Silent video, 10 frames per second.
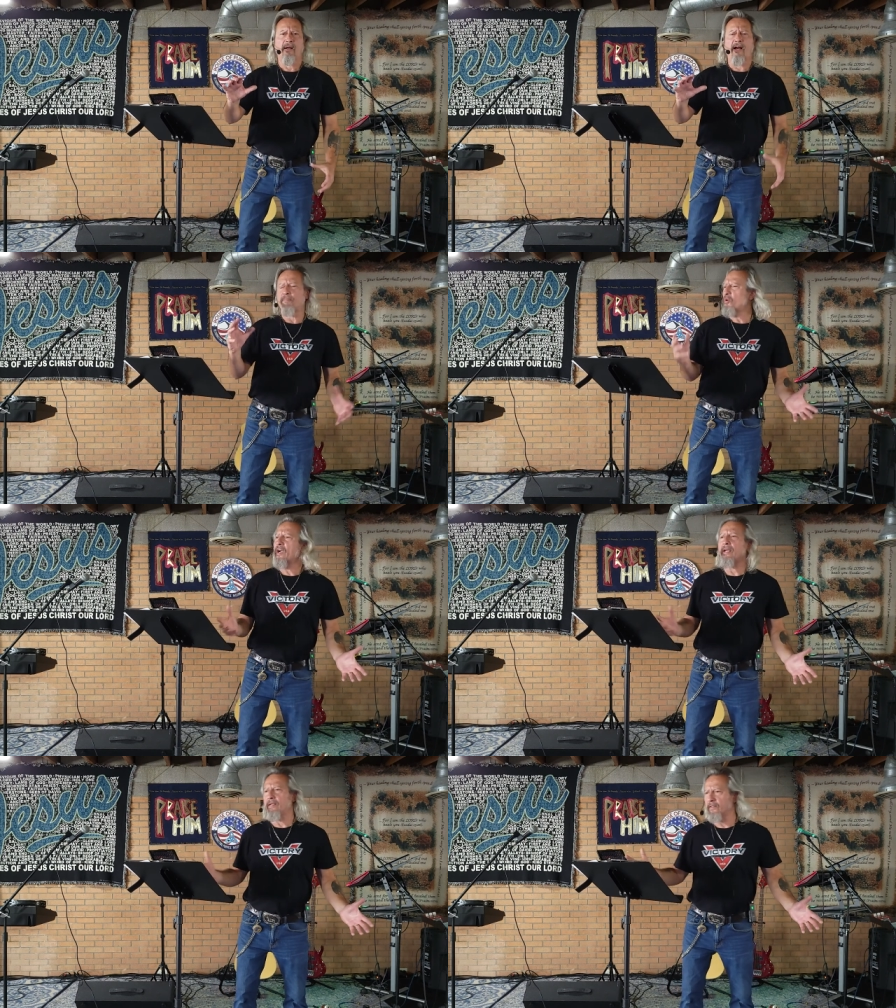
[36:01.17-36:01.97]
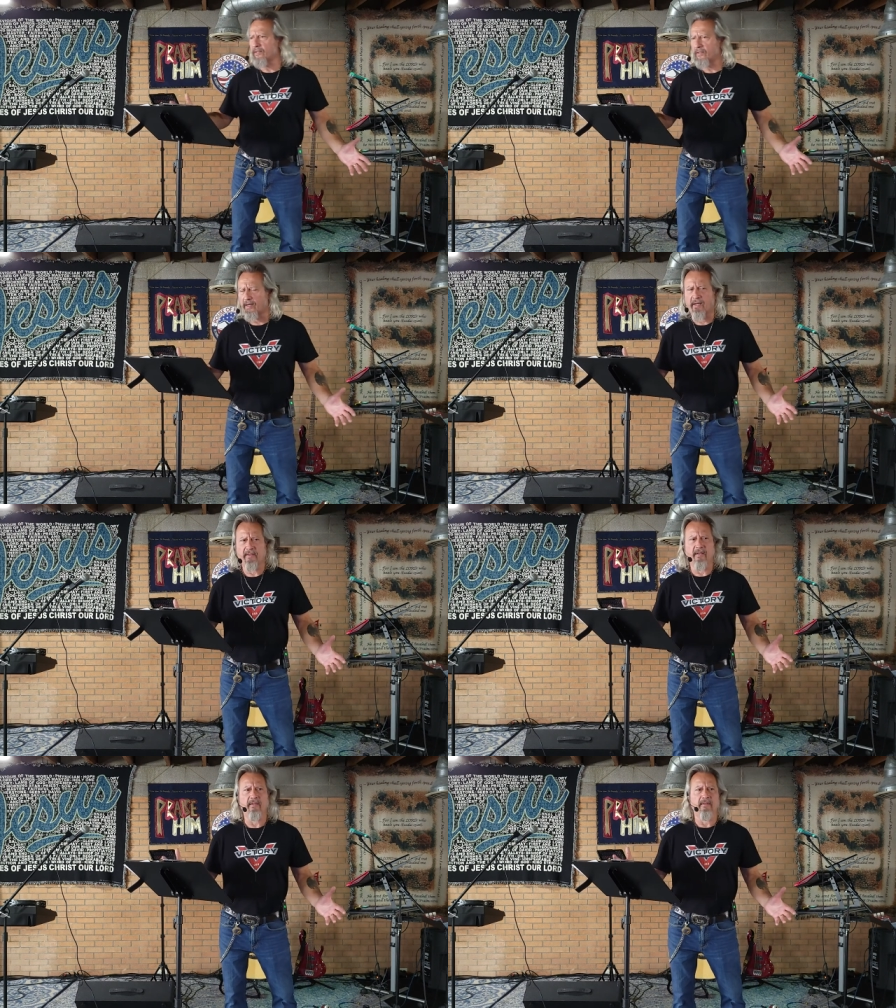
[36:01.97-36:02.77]
I pray,
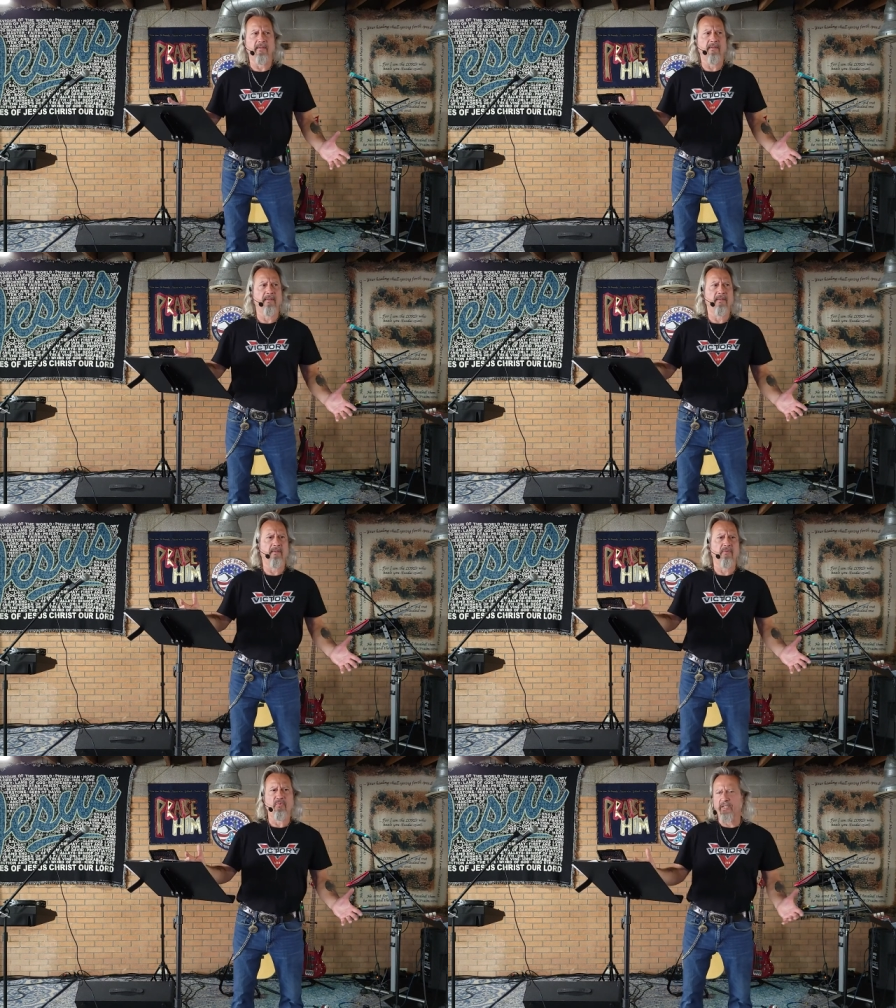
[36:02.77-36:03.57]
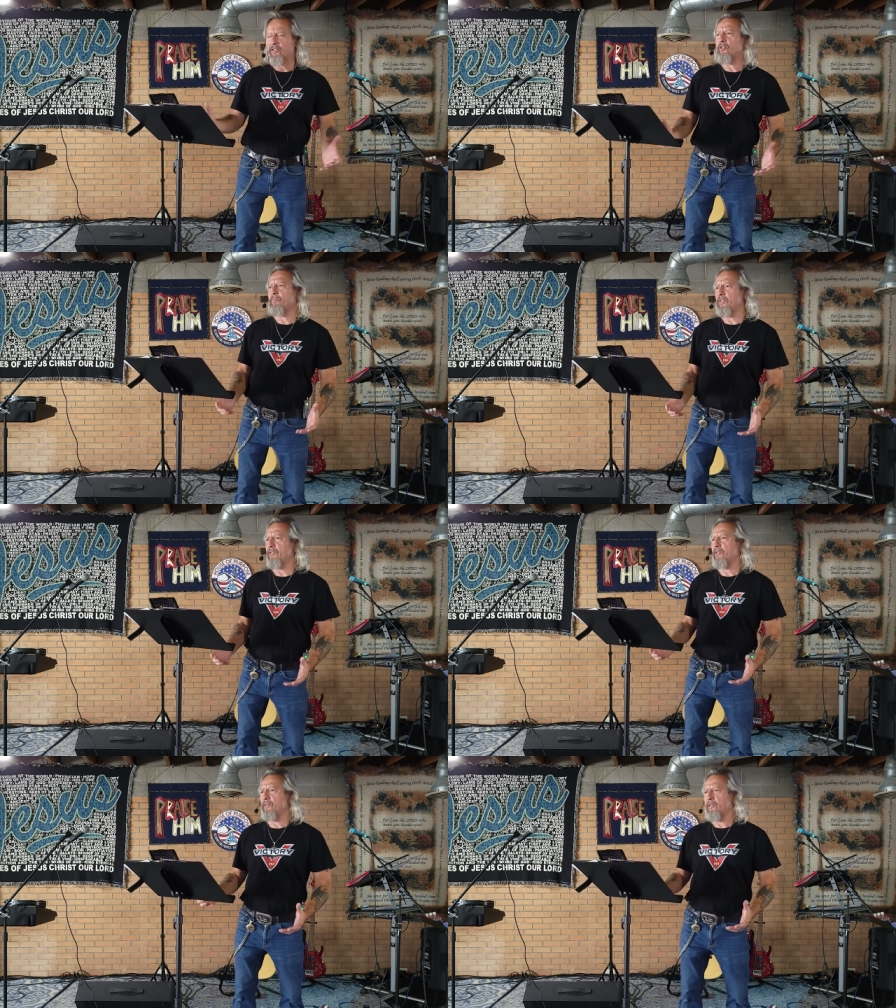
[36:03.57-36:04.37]
God, that we could
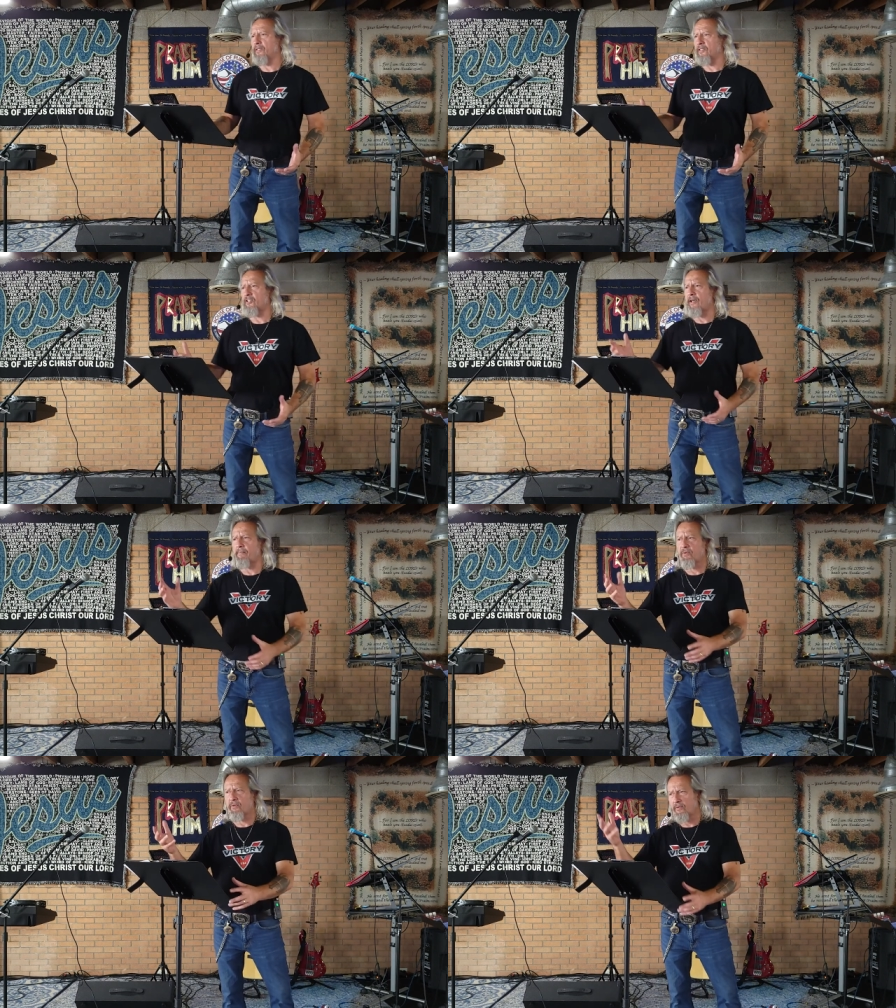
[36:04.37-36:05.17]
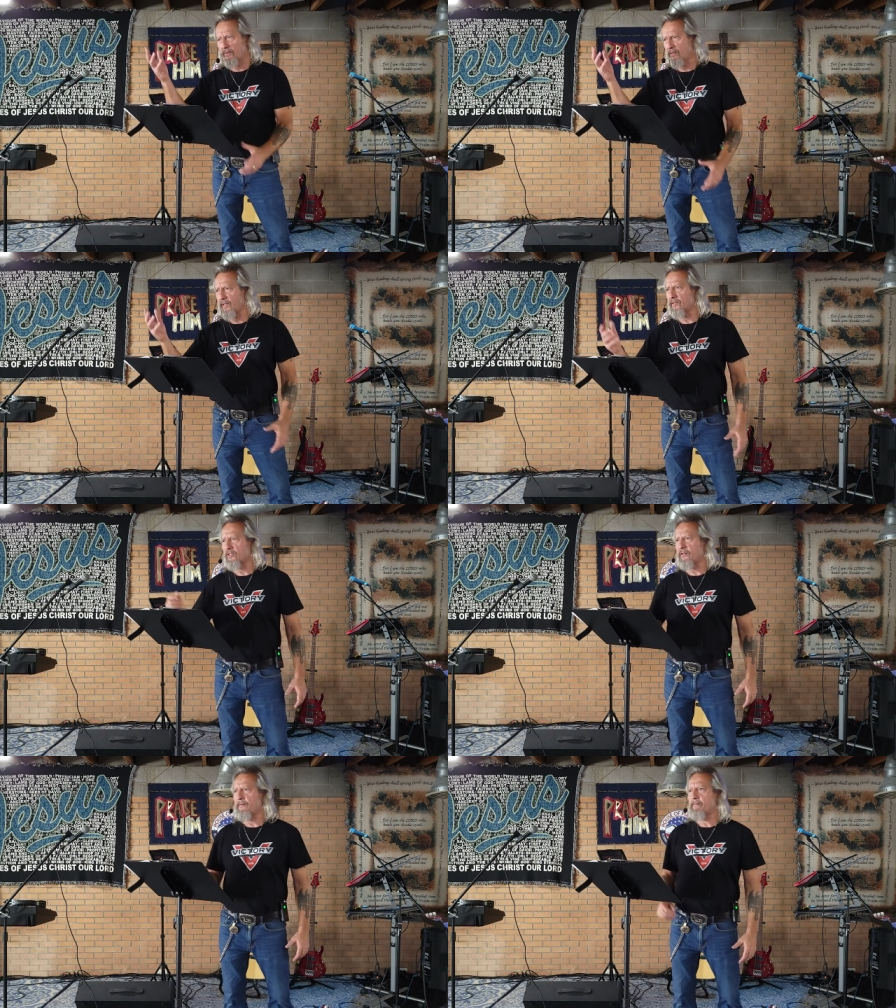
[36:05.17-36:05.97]
be an example,
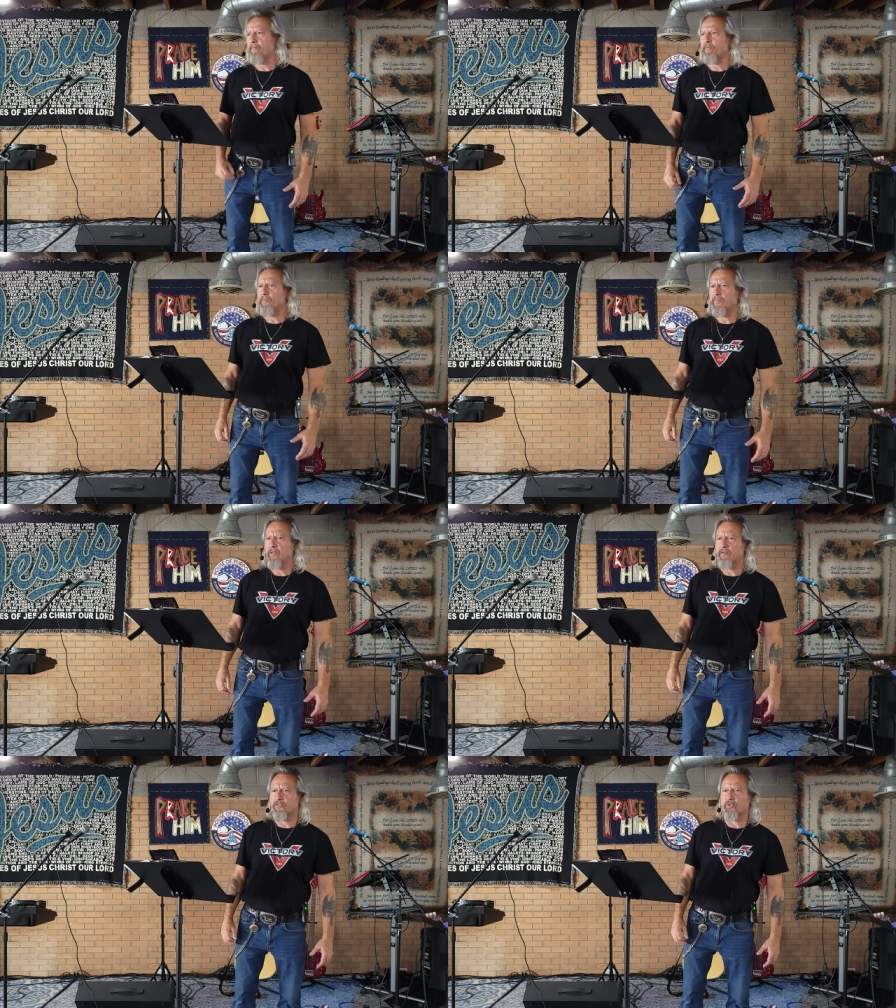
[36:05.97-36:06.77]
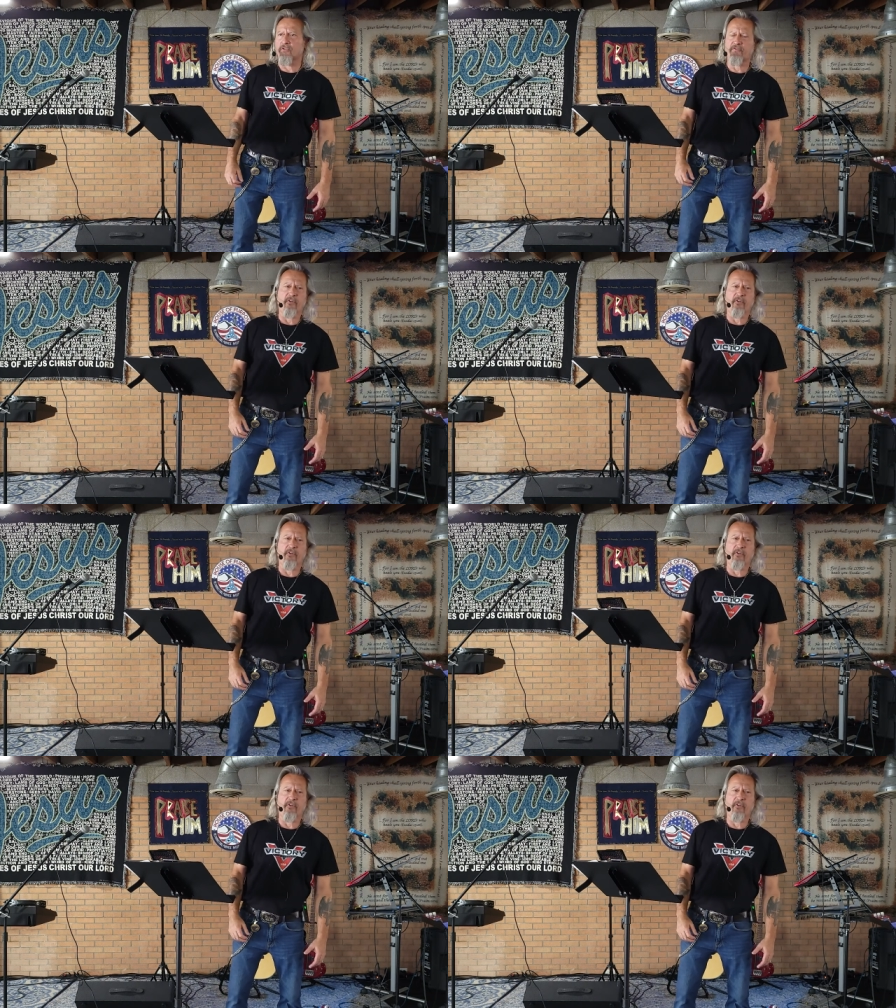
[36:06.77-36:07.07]
Nancy, of true